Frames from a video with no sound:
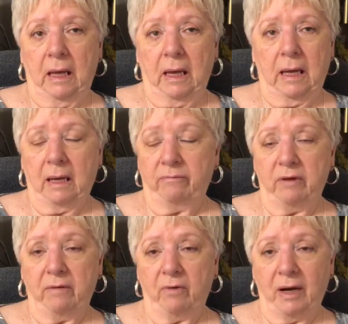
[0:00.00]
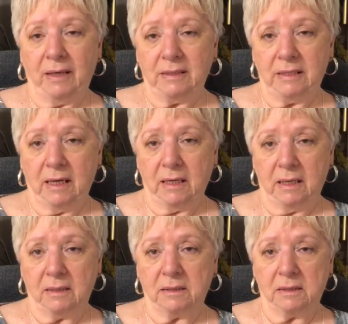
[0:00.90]
And I've never had to take
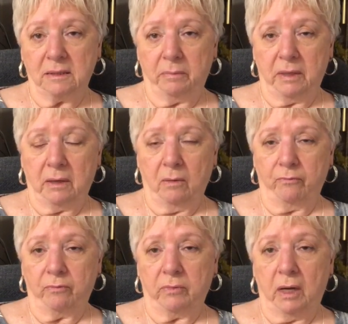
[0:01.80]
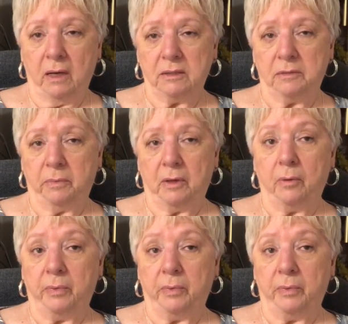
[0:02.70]
it since I've been home from the hospital,